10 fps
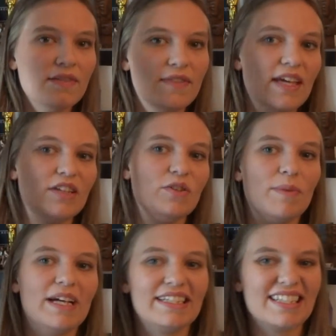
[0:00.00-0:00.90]
then
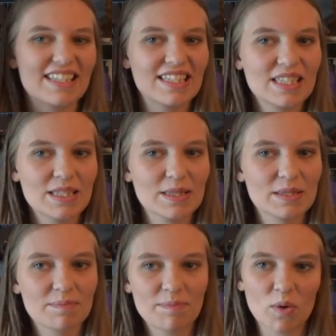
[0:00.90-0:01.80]
you might get
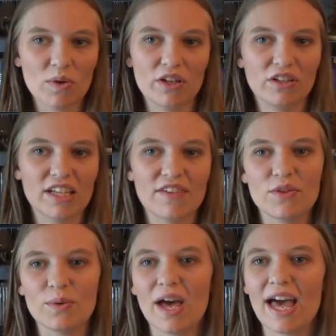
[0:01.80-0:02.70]
spoiled
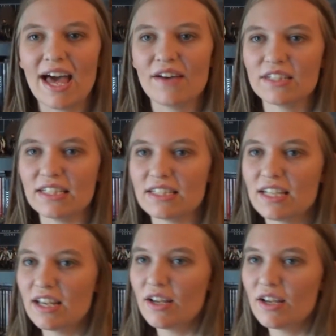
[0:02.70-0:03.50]
if you haven't